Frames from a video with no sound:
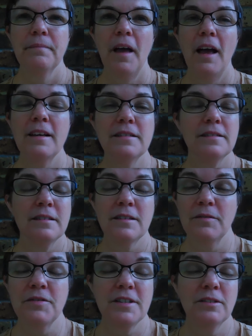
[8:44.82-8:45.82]
As
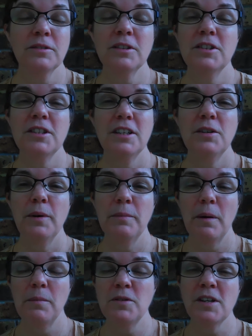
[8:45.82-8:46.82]
I'm still continuing
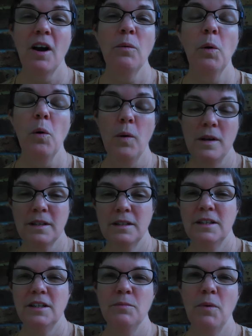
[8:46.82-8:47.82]
my music, I will always
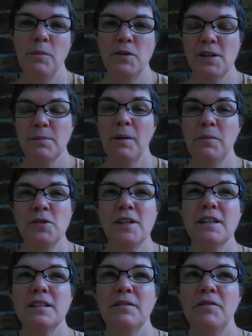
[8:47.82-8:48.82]
continue my music. My
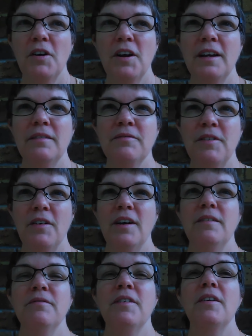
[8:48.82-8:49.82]
music is a very,
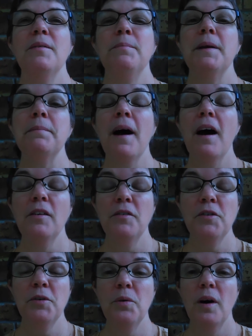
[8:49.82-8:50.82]
very, very big part of
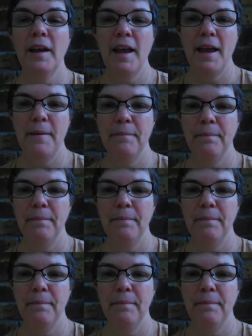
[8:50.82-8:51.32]
who I am.